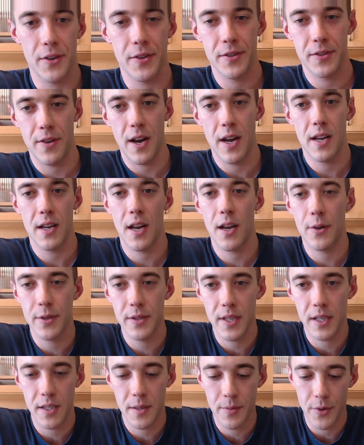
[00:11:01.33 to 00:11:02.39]
right? I always
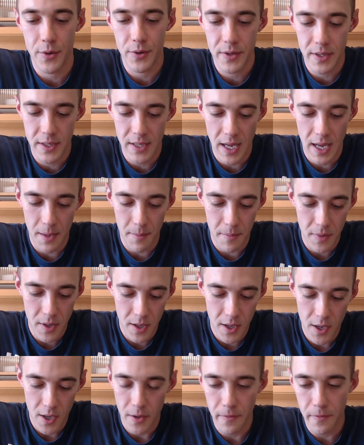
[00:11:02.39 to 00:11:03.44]
like to produce the same
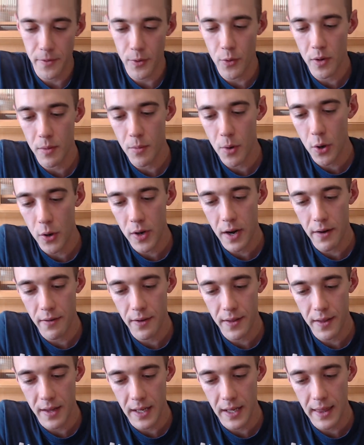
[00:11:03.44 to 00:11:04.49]
viewing mode and
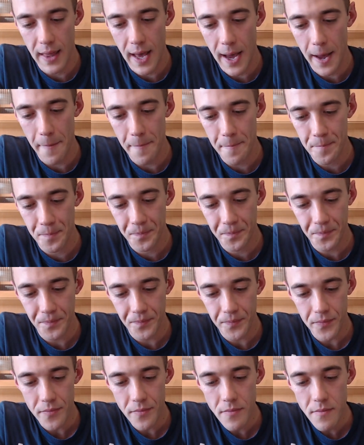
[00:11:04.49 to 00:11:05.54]
everything like that.
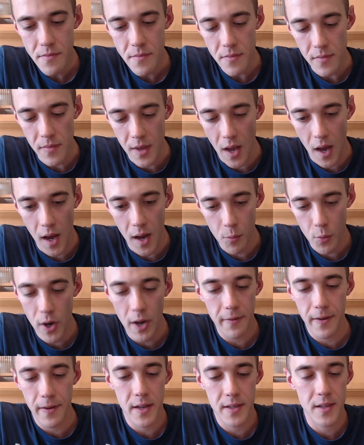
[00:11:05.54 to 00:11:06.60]
When I
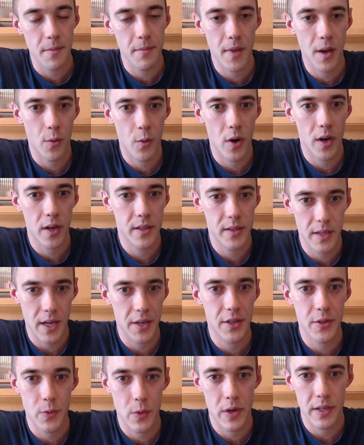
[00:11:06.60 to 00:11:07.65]
find something that works, I
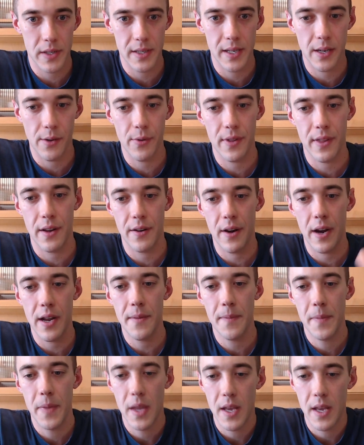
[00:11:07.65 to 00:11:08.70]
just want to stick with it, right?
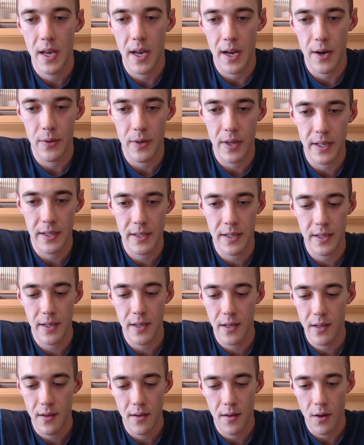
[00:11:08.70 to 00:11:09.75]
I don't like to
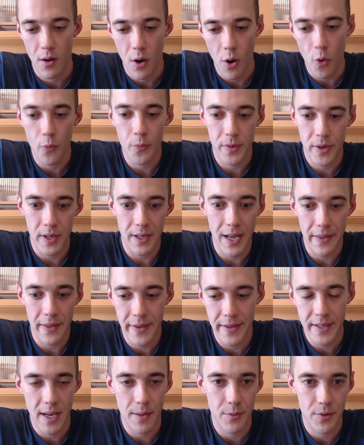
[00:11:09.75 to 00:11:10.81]
hope to get the
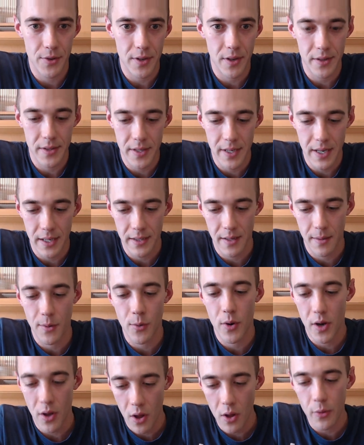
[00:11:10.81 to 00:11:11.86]
same results the next time. I
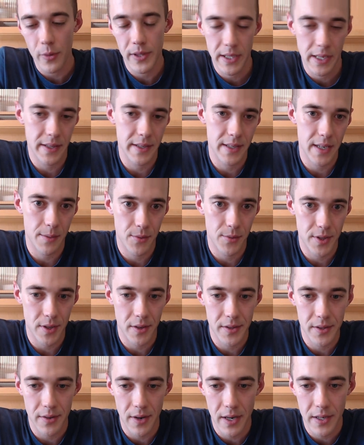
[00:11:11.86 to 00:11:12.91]
want to always get the same
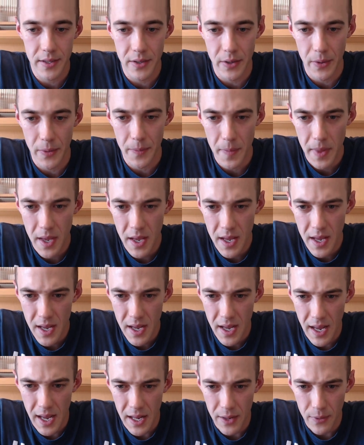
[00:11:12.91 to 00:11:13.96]
results, right? So
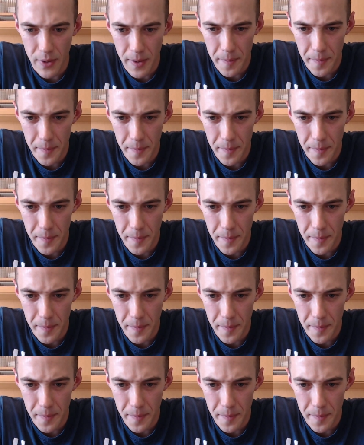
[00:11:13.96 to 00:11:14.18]
anyway,